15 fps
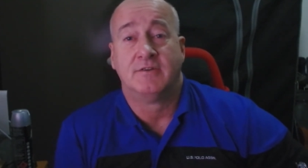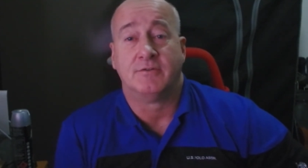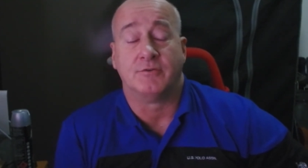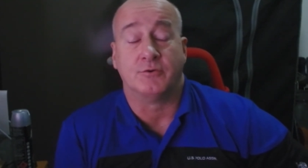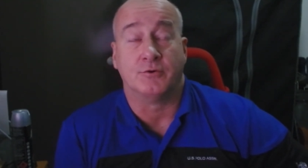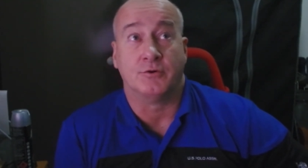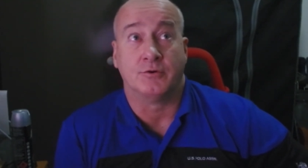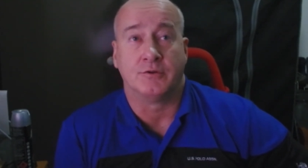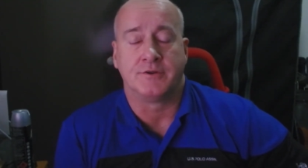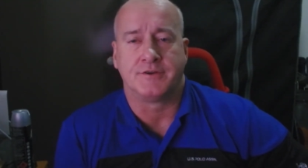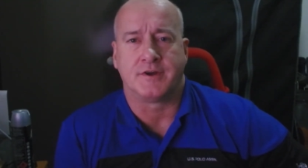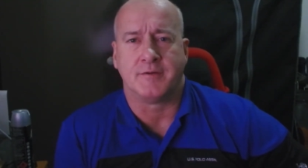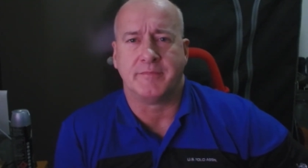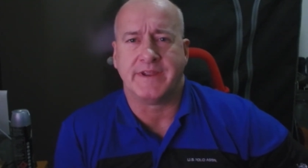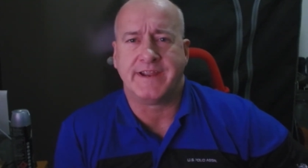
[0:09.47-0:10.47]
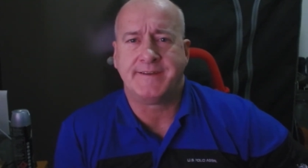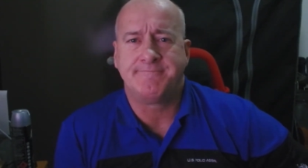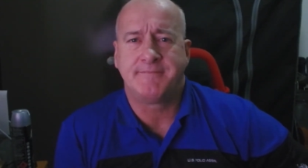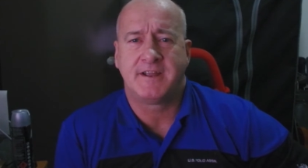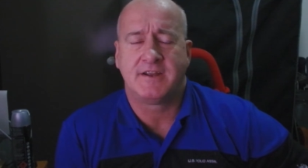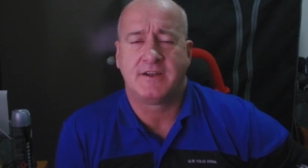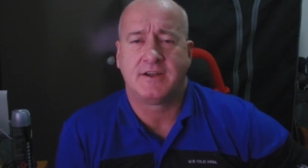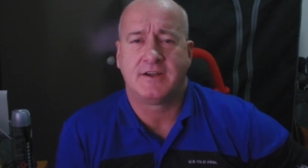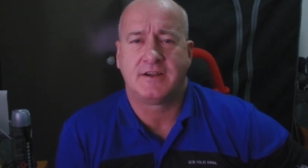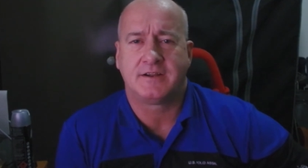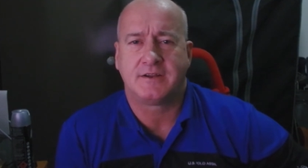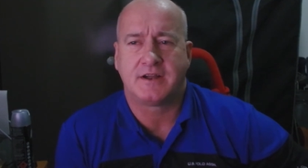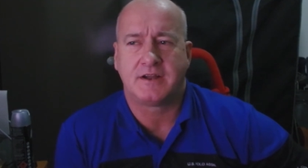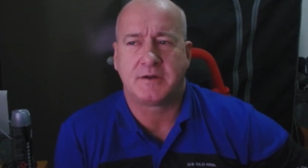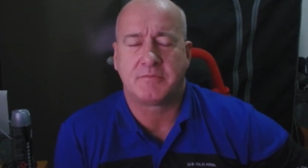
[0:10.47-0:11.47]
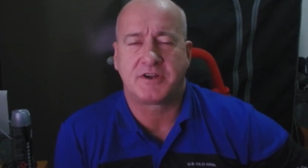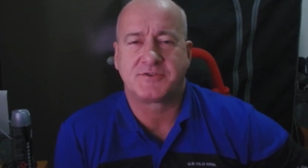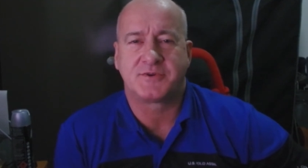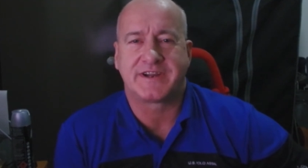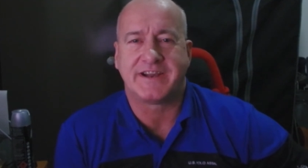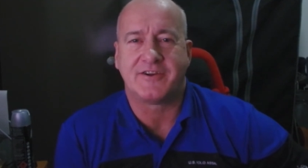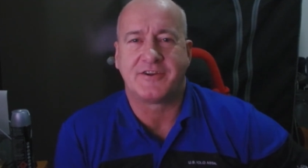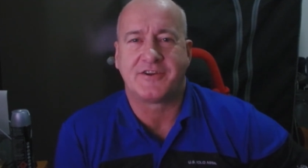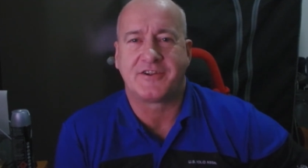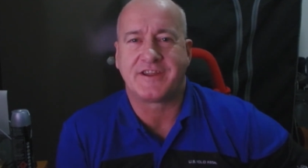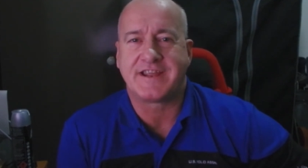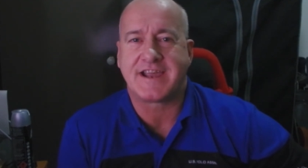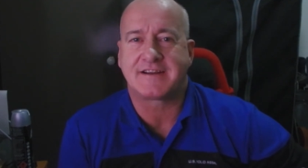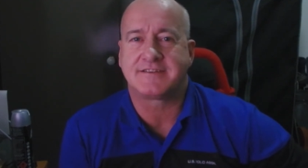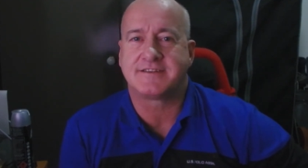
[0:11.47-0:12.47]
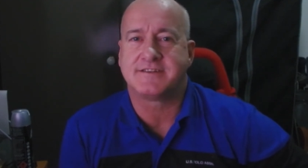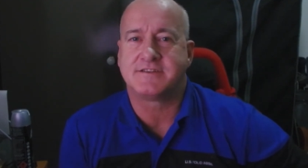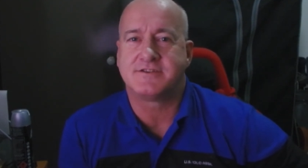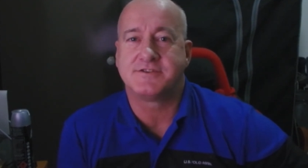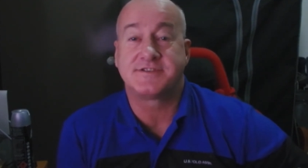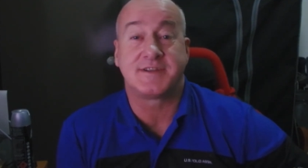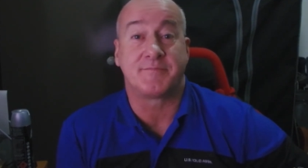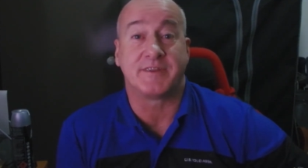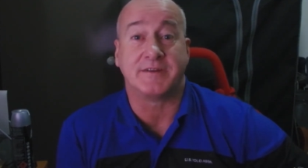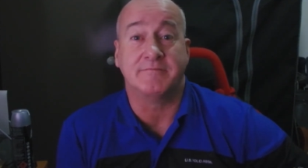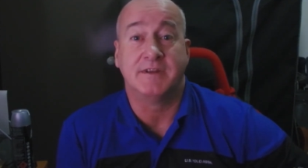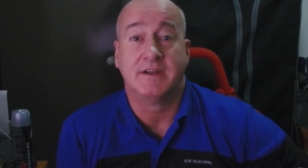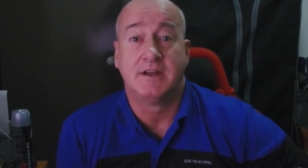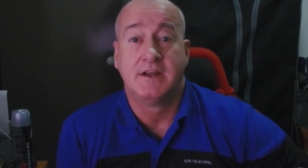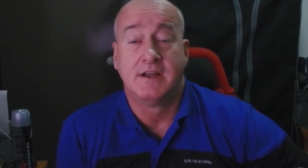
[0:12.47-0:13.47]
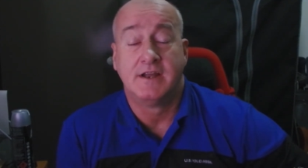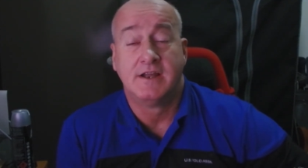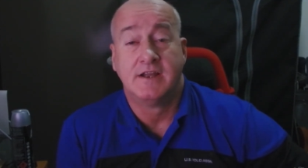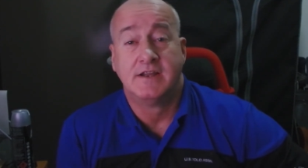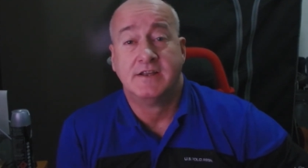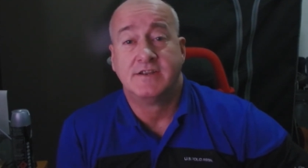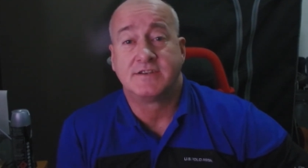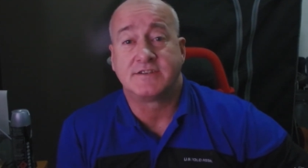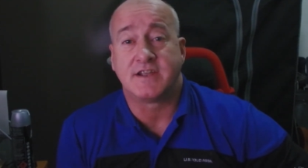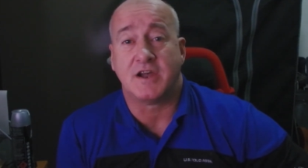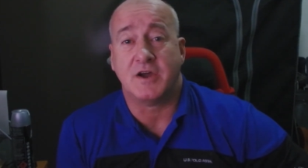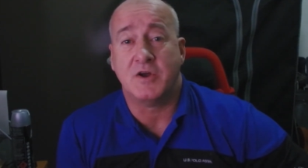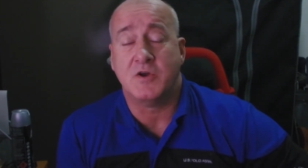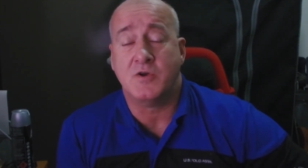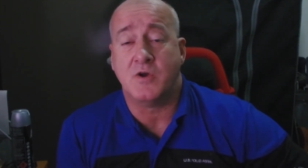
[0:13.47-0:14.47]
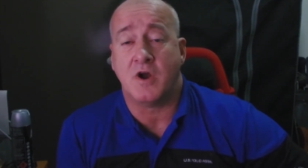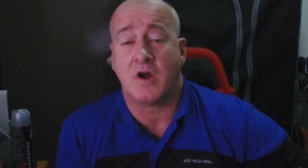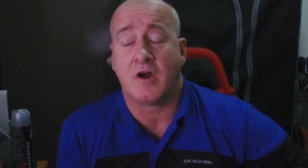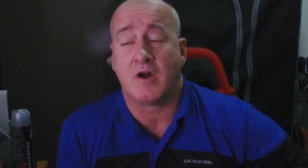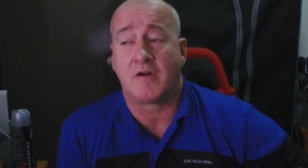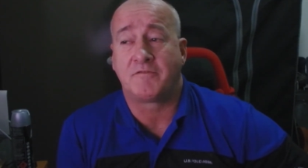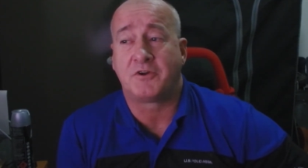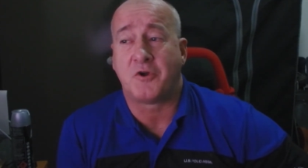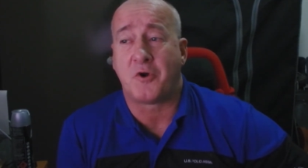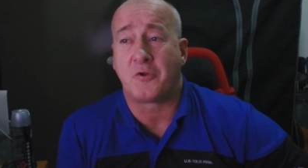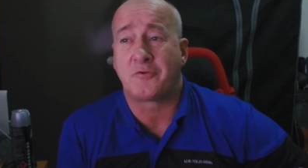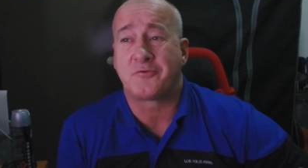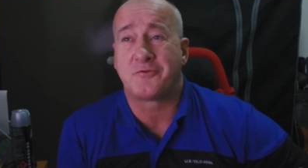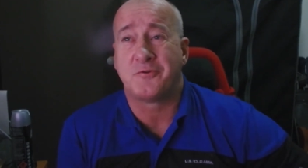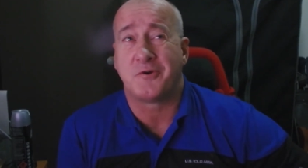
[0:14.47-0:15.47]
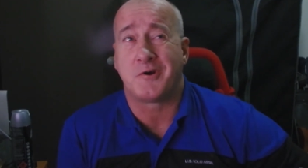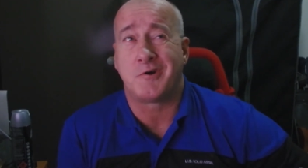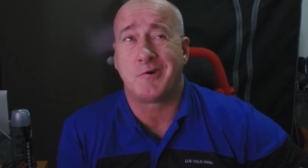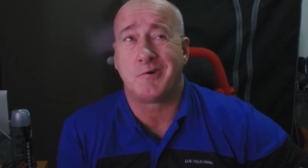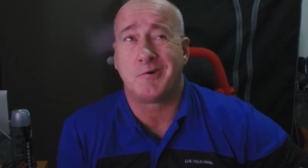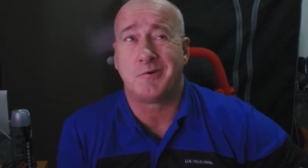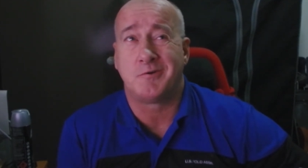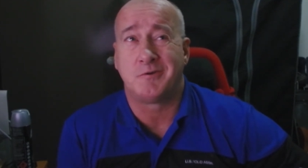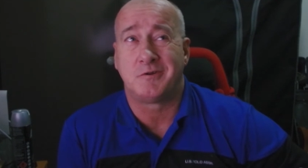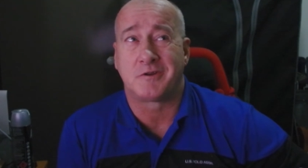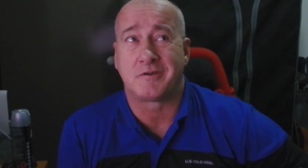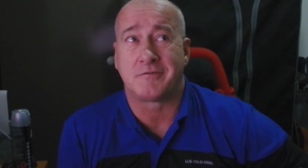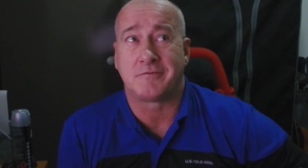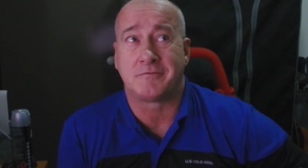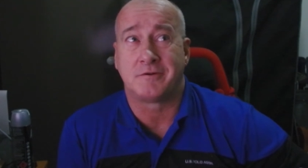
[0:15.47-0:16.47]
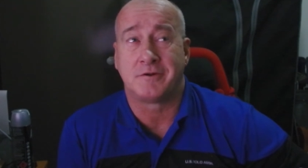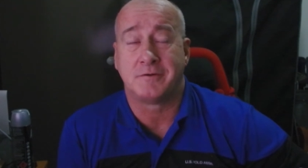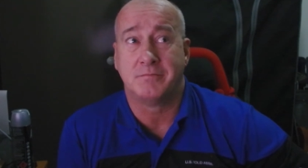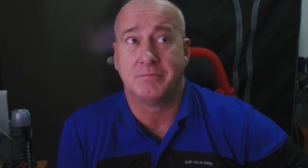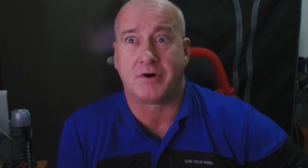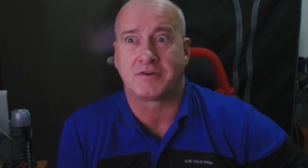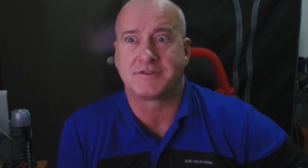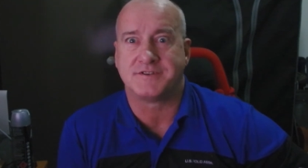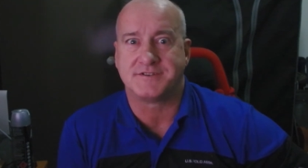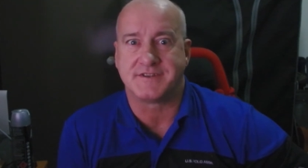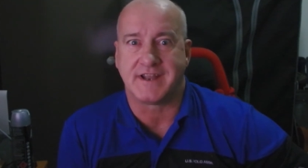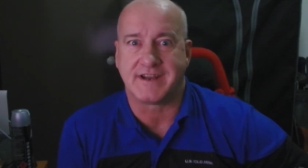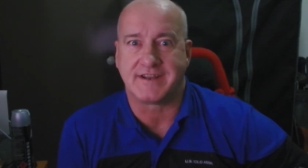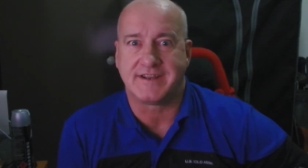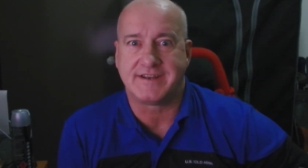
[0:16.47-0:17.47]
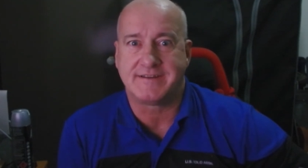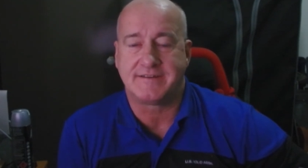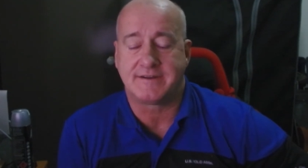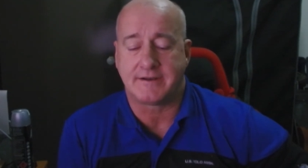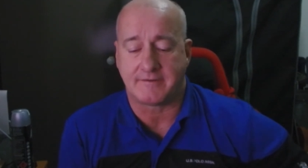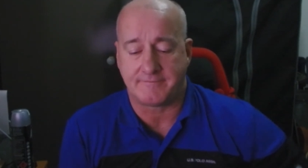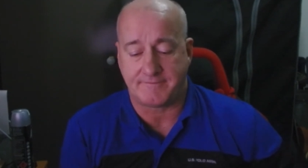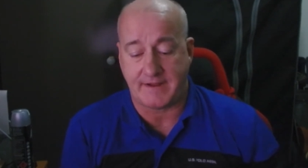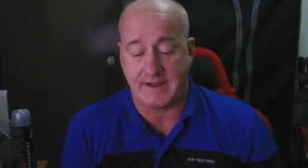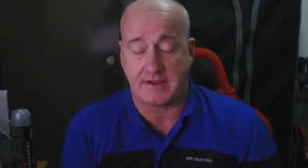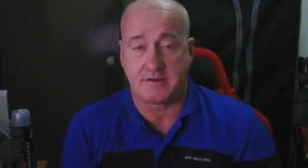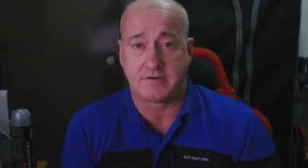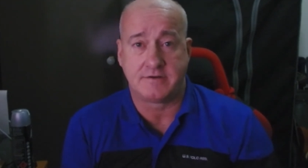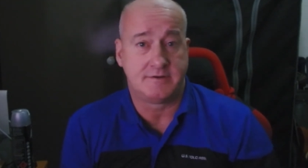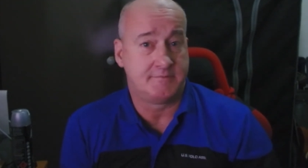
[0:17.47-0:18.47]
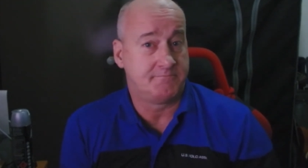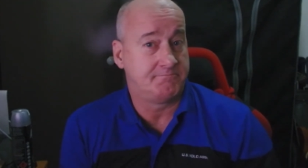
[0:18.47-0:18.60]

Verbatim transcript: for the time being, I might as well get in on the act and do something. So I've gone through a whole lot of boxes lately and I found